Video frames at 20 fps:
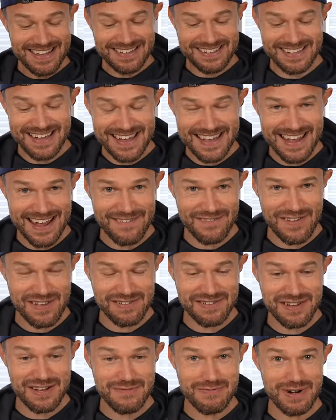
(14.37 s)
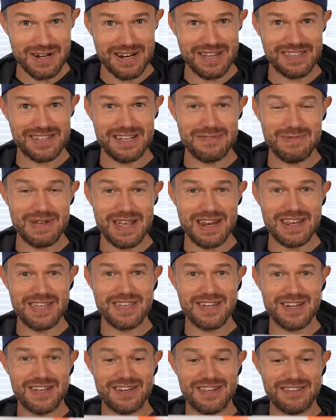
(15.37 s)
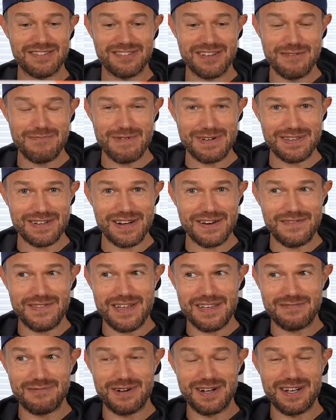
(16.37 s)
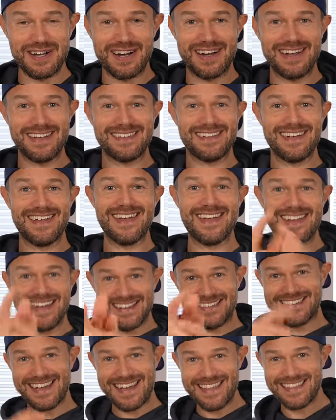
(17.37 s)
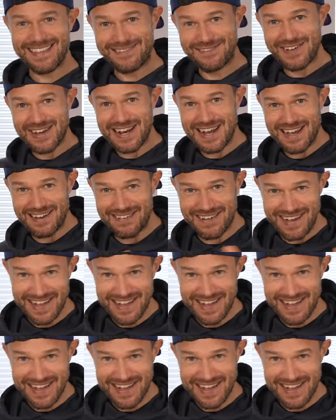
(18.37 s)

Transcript: see if this new one is going to be any good. Super excited for this one, guys. Let's get this video